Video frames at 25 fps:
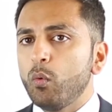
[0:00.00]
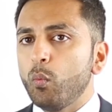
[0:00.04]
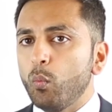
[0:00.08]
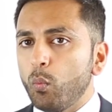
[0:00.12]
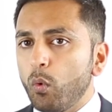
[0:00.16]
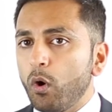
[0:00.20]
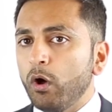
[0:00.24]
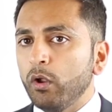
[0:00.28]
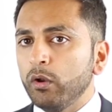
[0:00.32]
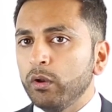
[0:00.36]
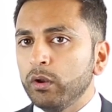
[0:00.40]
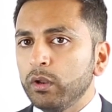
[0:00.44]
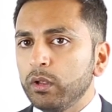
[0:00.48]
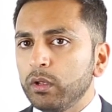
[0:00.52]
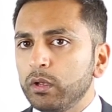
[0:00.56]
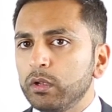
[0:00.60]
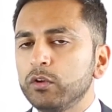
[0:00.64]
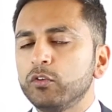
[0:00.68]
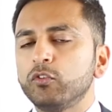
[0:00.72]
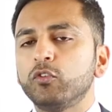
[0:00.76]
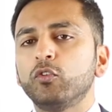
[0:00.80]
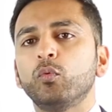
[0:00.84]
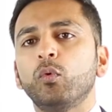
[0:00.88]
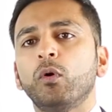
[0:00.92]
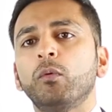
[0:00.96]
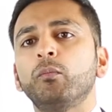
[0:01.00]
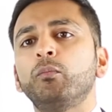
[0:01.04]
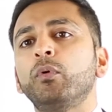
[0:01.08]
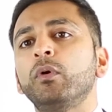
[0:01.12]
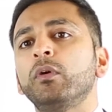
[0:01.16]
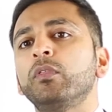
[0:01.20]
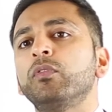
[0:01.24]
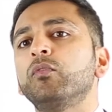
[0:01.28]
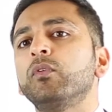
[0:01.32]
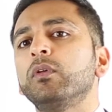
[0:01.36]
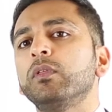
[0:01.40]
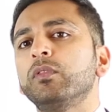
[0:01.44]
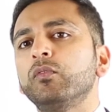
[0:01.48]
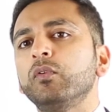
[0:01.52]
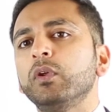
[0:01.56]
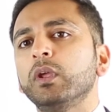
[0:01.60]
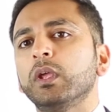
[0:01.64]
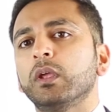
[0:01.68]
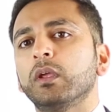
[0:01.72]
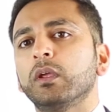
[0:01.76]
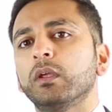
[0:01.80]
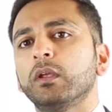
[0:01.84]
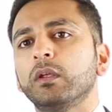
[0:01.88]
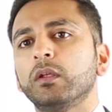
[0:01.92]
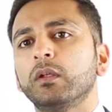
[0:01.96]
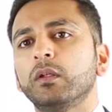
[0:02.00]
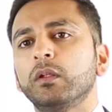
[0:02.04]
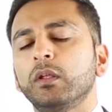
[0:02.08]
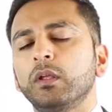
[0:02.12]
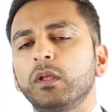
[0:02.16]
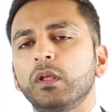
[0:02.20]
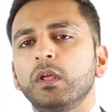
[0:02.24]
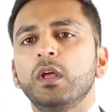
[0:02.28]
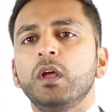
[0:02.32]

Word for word: 1 to 1.5.